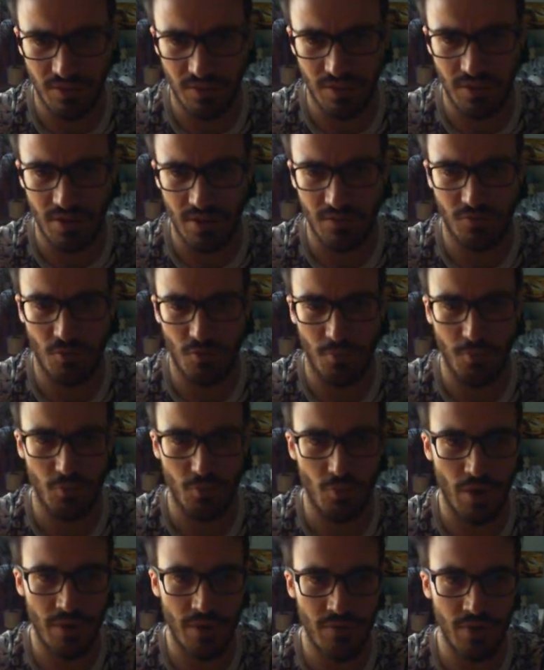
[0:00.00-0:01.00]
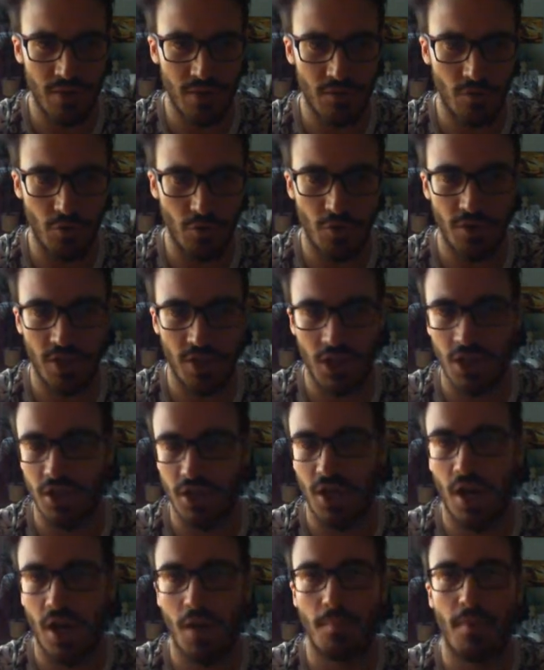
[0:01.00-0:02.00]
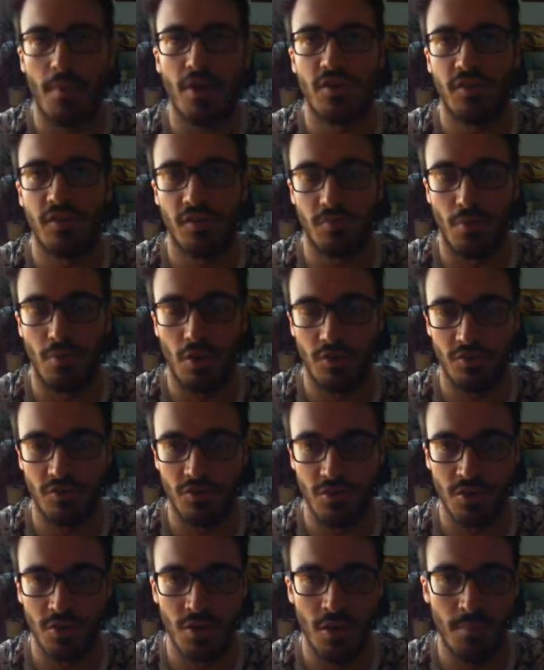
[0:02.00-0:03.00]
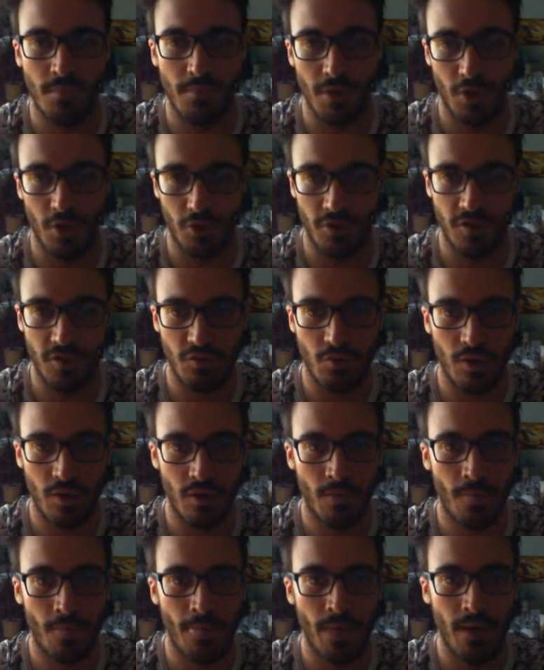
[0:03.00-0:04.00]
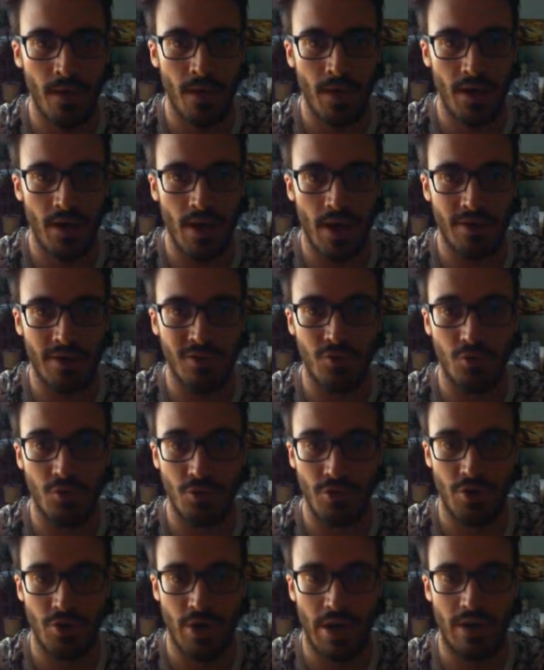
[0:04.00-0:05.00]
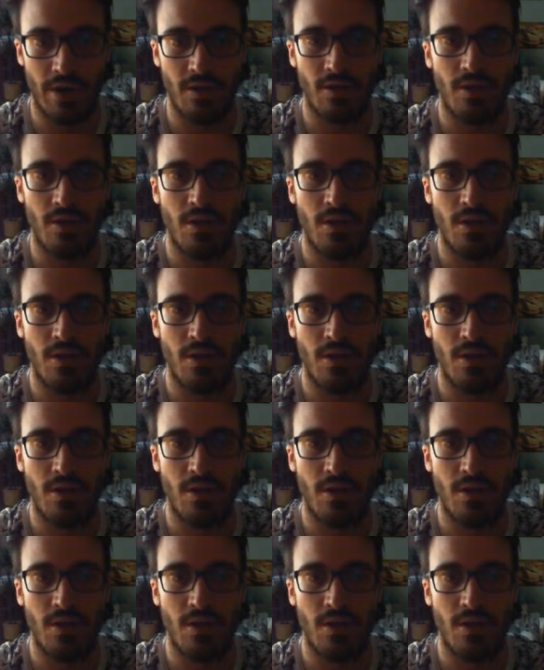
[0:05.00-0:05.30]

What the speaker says: from your graveyard, so you can target another Marincess monster, but not this one, and add it to your hand.